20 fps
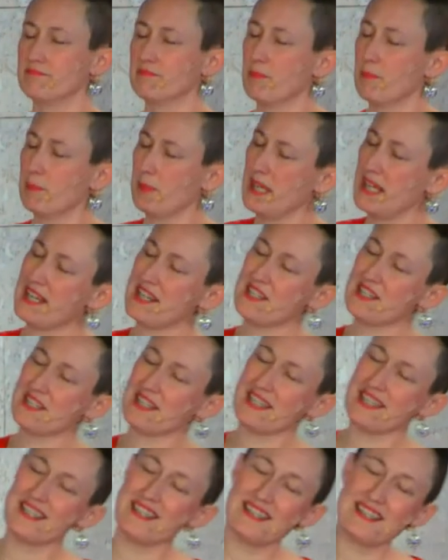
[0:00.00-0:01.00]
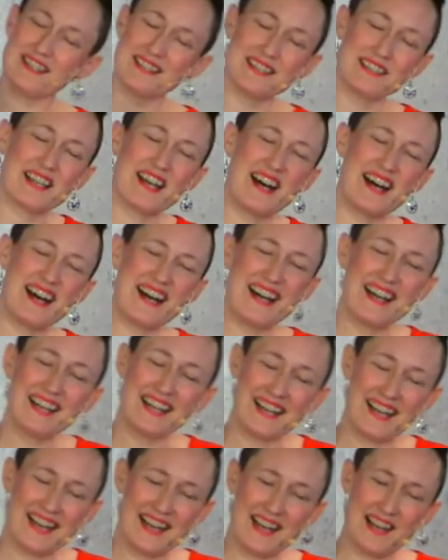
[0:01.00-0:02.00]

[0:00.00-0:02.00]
Peace is, I am.